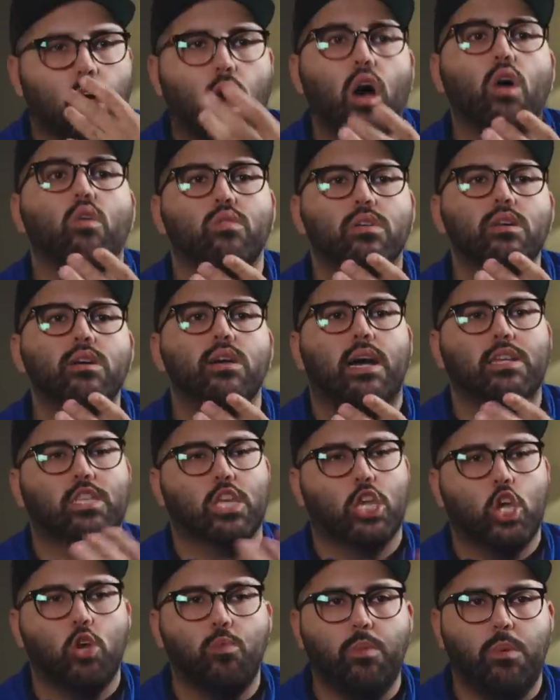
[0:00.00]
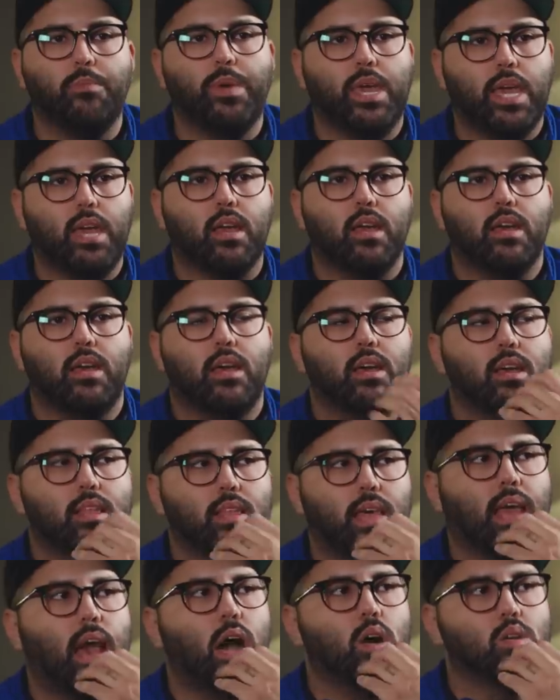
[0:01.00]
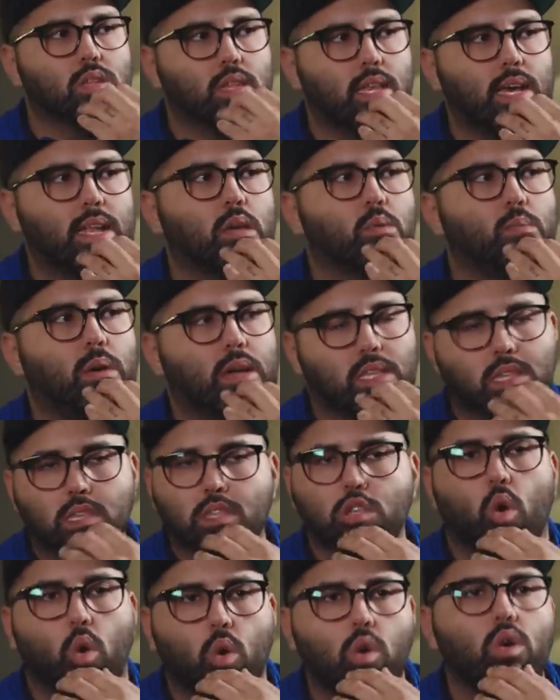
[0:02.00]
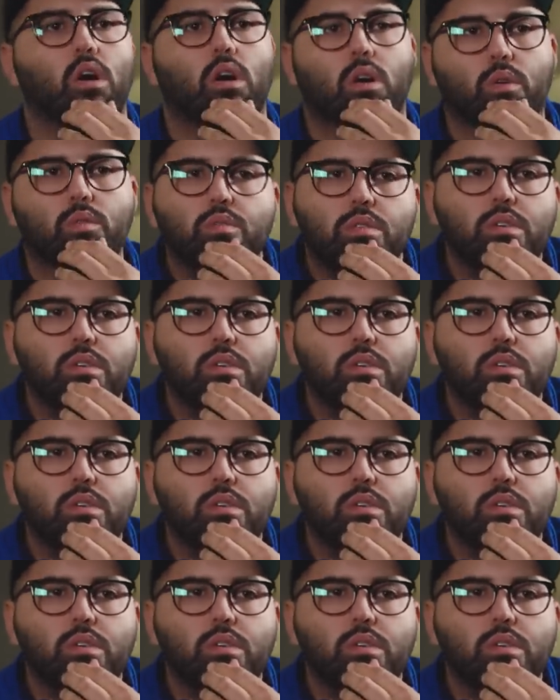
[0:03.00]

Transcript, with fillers: go as a human being. Like I was letting my soul go.